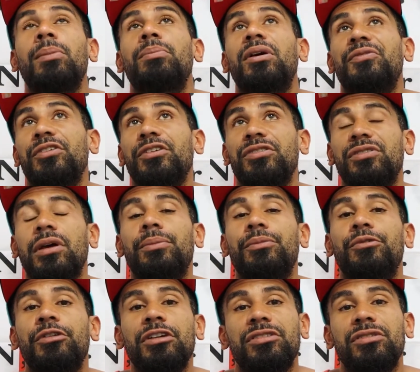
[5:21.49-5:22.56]
But for
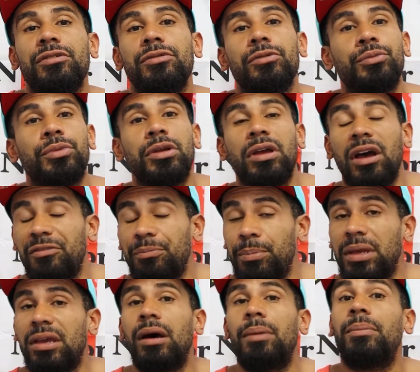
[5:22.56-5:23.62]
some reason, we have
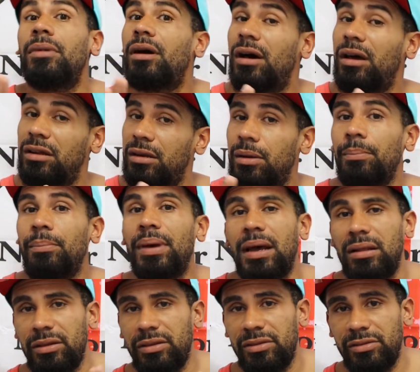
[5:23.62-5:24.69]
become
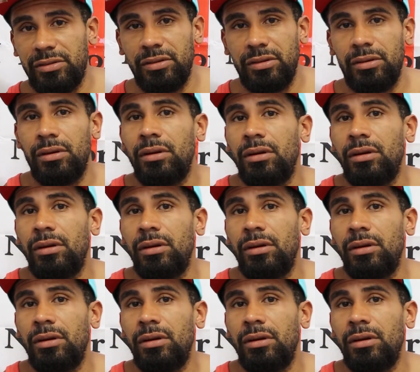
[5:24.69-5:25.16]
unbalanced.